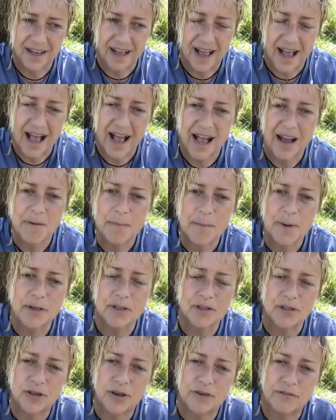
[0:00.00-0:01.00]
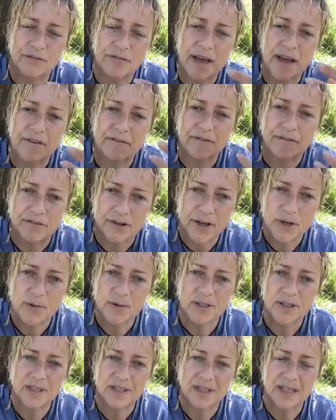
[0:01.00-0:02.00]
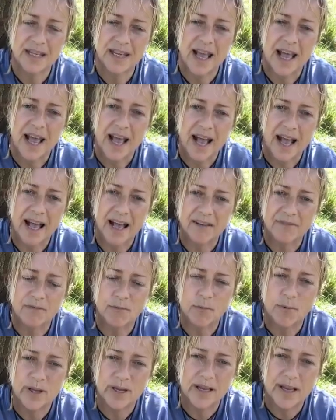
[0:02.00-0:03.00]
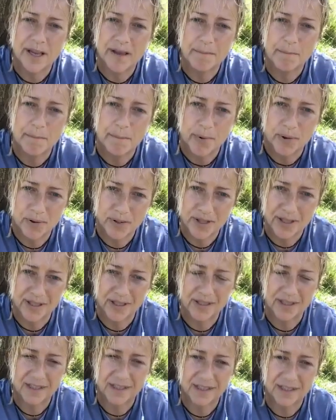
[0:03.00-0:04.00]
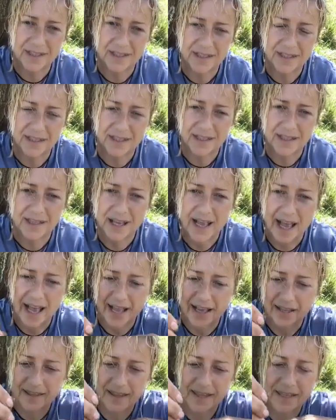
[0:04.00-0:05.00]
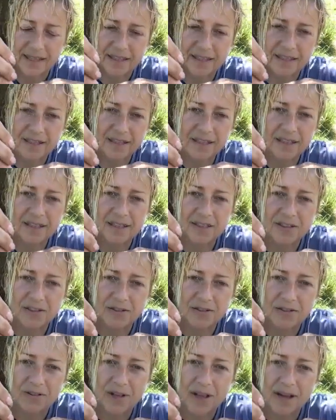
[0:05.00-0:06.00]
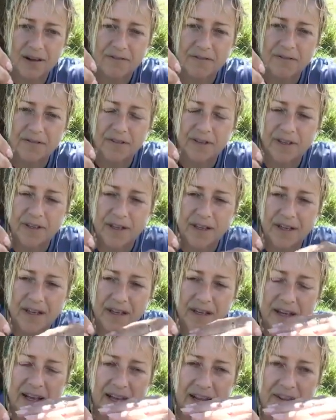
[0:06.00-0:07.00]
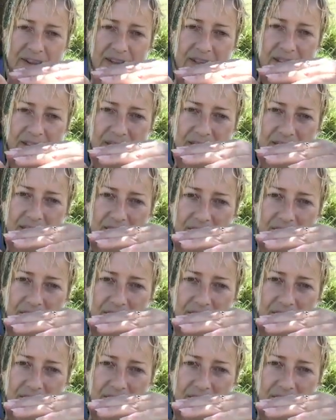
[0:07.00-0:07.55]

How much of that frequency have we embodied? There's the conditional love, and there's the